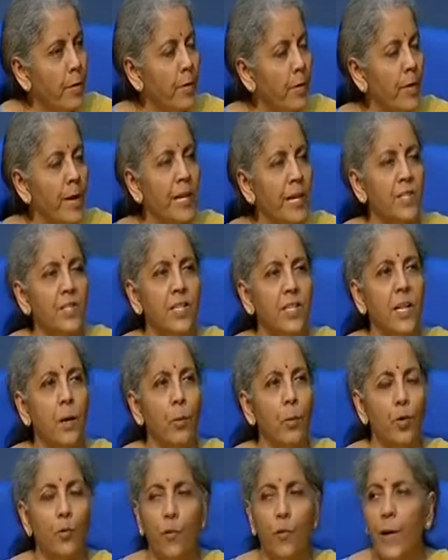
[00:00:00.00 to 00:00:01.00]
raising
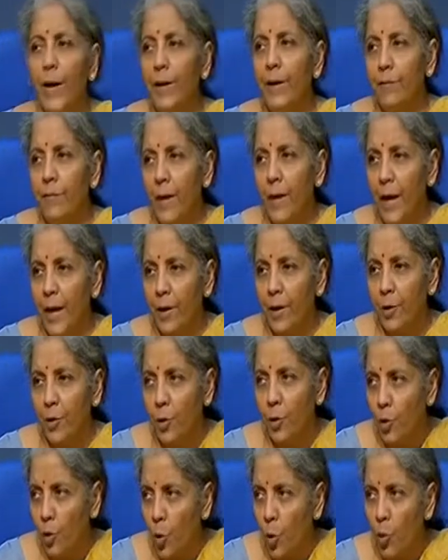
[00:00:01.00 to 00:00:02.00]
about 5 lakh
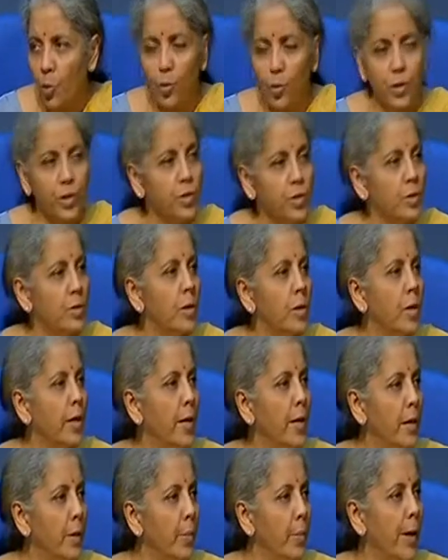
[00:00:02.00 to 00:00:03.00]
crores
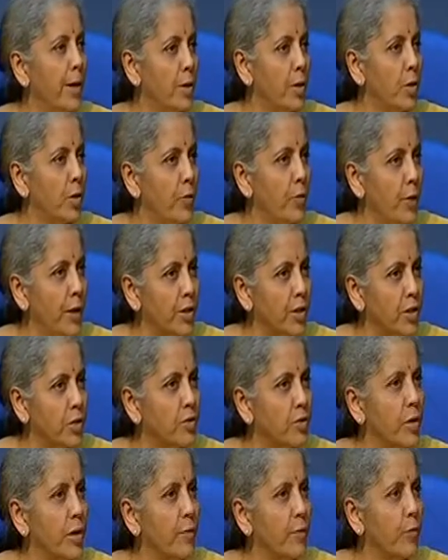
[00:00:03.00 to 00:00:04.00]
in a matter of
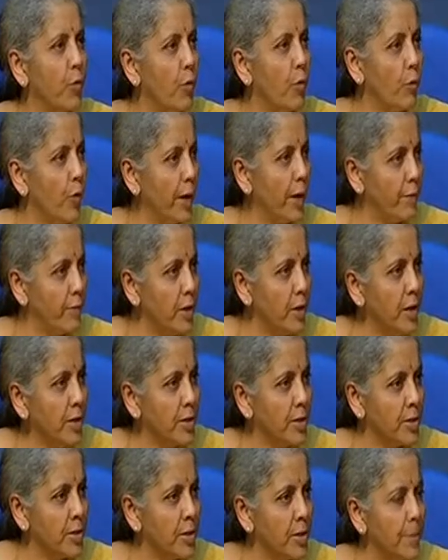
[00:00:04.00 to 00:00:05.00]
next three, four, five
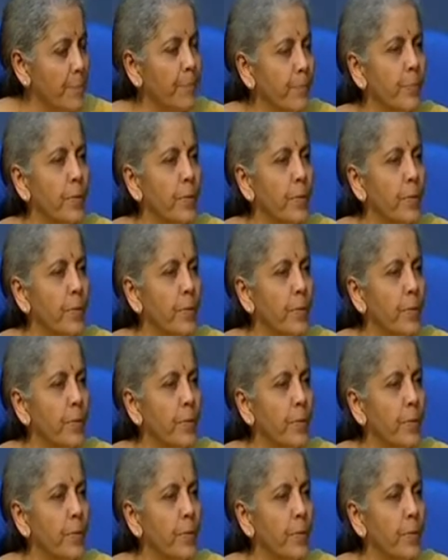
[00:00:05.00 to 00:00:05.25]
years